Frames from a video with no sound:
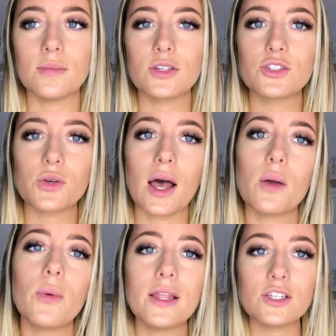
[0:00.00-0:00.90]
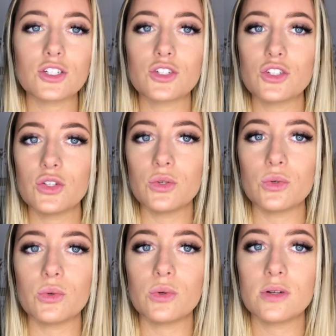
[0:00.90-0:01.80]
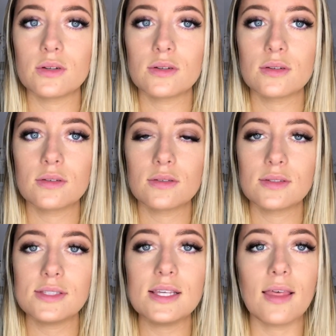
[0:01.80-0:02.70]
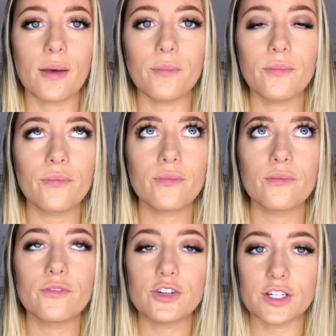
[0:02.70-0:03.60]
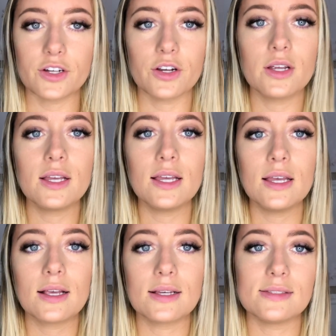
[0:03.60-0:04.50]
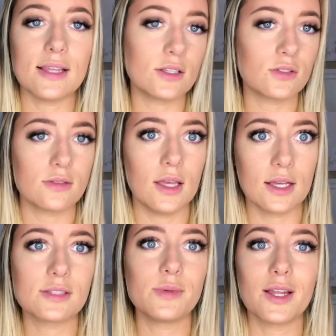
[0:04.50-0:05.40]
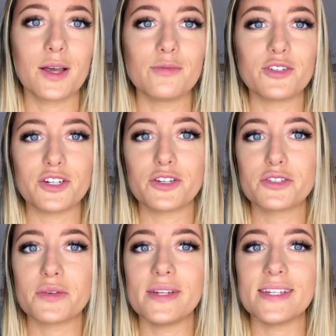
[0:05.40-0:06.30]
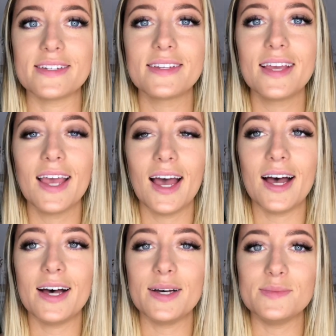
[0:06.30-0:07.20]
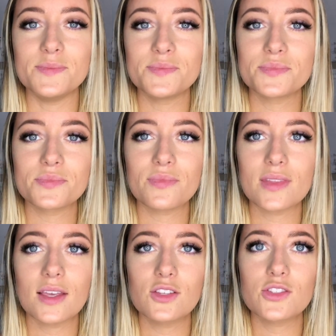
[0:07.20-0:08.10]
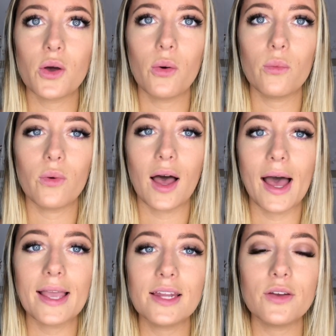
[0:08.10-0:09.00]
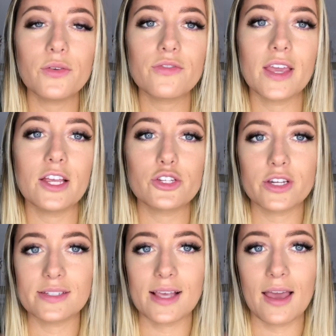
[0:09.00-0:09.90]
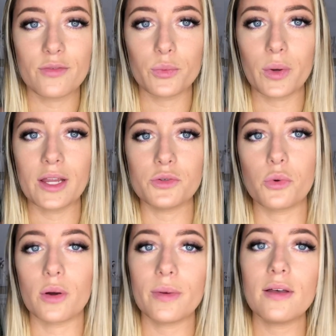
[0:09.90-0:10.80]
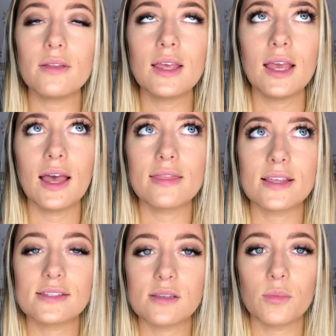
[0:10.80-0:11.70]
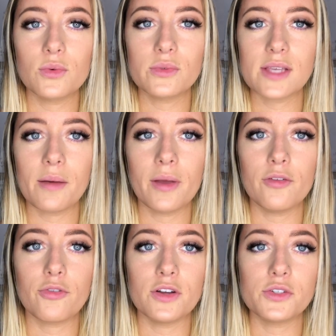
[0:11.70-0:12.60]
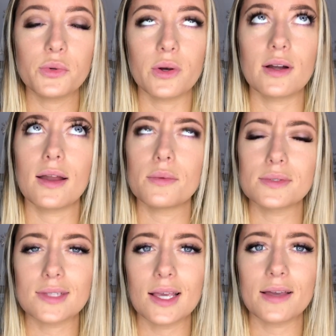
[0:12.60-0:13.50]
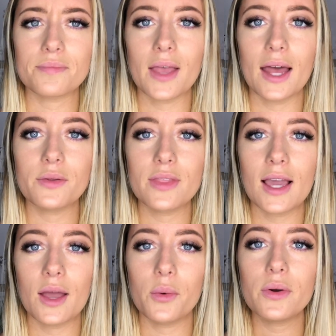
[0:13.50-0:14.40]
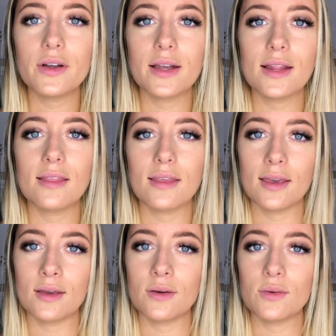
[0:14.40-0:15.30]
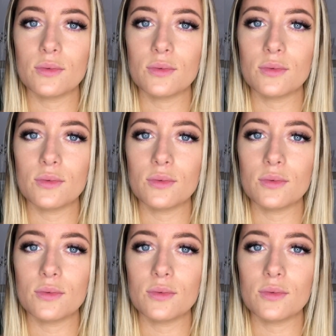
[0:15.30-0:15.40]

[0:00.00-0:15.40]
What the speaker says: So I went to see them for dinner because they asked me to come for dinner, so I did. So I get a notification because I have a Ring doorbell that someone was at my front door, and I was like, I don't think I ordered anything.